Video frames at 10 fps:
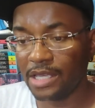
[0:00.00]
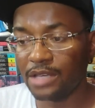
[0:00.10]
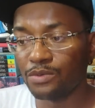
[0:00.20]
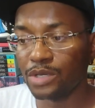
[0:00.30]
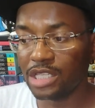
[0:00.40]

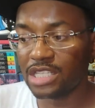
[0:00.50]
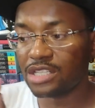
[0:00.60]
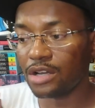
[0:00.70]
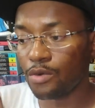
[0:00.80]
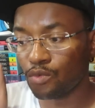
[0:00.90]
It really
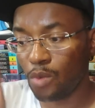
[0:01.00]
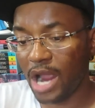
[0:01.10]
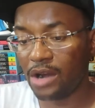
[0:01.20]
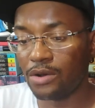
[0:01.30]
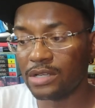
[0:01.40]
stuck
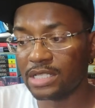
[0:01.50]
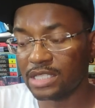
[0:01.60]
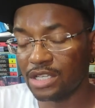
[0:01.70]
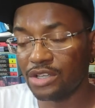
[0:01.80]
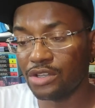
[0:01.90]
right on a
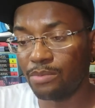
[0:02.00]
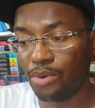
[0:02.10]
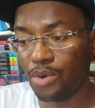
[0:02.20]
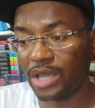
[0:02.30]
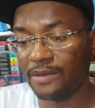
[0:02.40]
singular
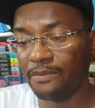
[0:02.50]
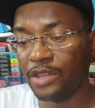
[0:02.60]
point.